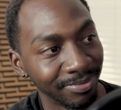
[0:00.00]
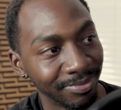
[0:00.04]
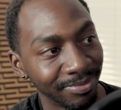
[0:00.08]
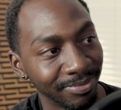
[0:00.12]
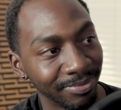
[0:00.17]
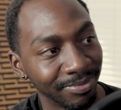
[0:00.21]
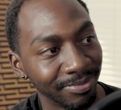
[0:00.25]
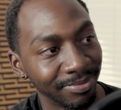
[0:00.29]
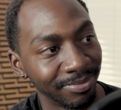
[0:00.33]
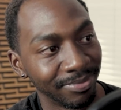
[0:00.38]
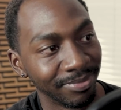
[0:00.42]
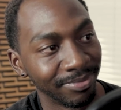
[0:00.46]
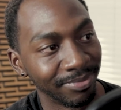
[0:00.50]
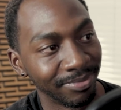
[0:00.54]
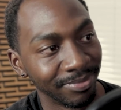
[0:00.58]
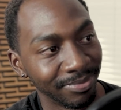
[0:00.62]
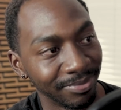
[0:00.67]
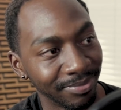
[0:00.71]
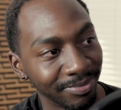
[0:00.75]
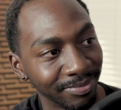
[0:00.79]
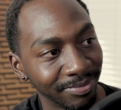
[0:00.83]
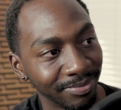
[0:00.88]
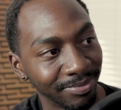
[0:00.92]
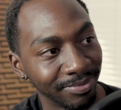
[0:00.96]

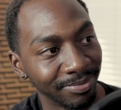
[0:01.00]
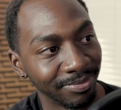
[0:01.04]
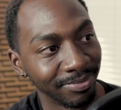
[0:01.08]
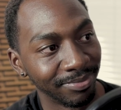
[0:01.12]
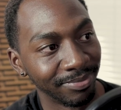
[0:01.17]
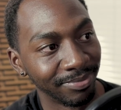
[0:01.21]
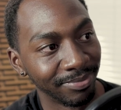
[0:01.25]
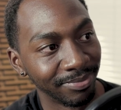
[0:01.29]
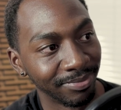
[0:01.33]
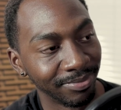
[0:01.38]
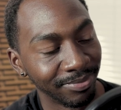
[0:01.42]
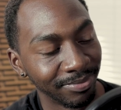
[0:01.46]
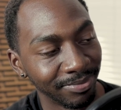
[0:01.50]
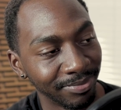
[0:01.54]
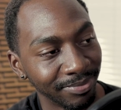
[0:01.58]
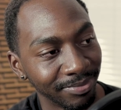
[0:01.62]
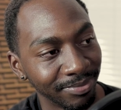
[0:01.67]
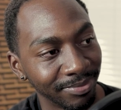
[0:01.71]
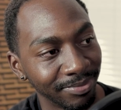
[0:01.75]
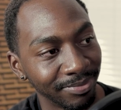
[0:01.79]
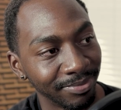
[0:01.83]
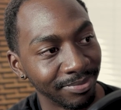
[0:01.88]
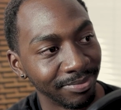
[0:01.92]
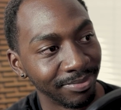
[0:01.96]

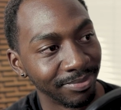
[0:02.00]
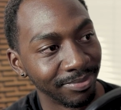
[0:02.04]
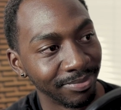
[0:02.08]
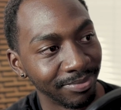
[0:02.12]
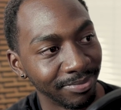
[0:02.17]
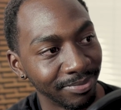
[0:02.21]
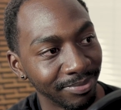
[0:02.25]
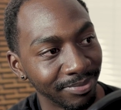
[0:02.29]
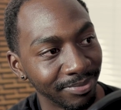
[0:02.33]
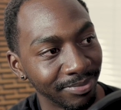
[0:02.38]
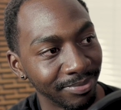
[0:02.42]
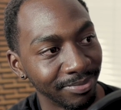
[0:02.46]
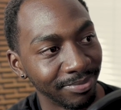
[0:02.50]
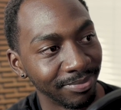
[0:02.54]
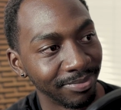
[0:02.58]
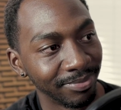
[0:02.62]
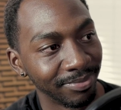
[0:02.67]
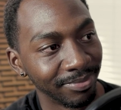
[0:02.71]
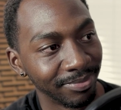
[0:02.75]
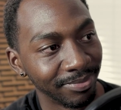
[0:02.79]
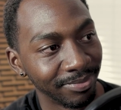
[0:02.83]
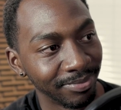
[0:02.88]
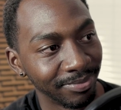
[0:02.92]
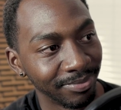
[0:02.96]

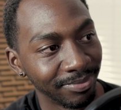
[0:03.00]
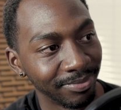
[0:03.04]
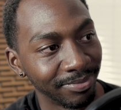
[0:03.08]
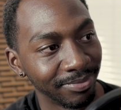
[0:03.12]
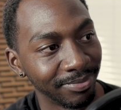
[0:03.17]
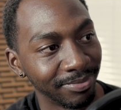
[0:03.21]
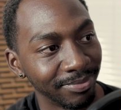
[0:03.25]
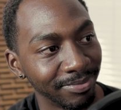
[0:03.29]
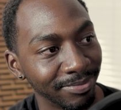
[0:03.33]
The person shown says nothing.